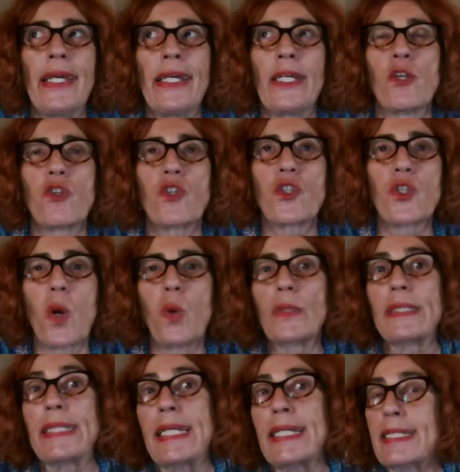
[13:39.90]

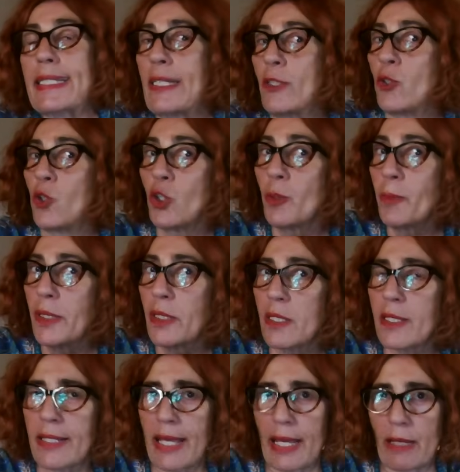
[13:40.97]
So things cannot be the
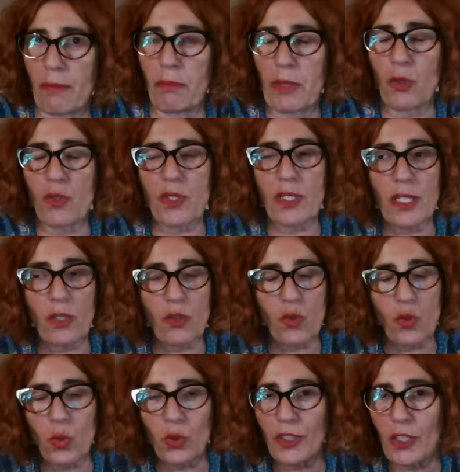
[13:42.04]
same because the
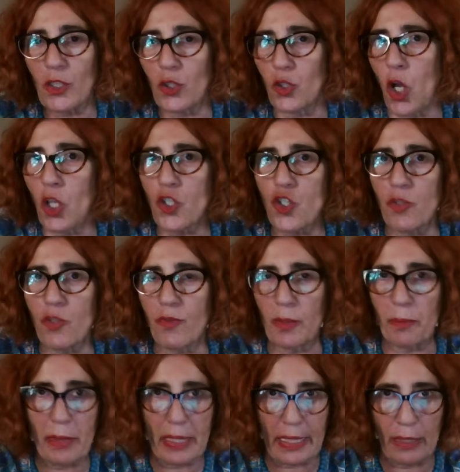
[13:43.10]
new technology
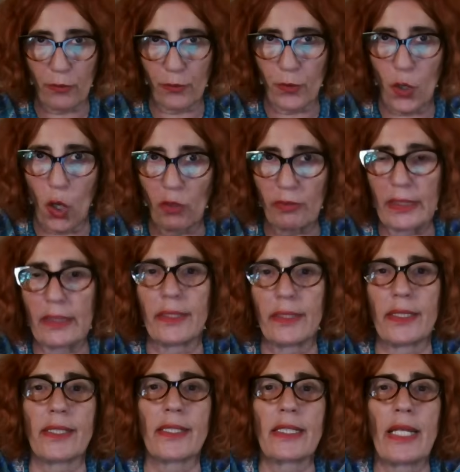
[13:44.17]
will be involved in
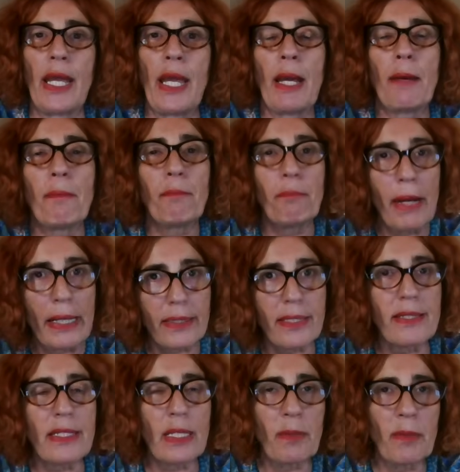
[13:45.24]
this, but
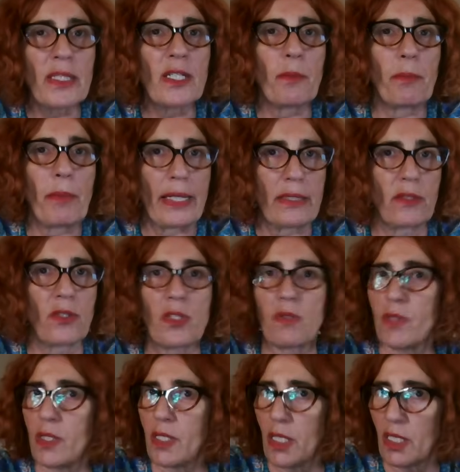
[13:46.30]
similar
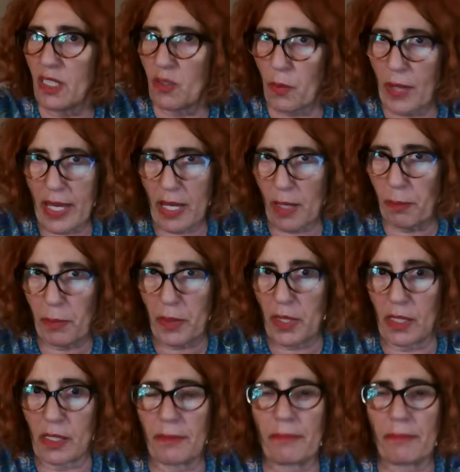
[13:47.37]
patterns will in a way appear.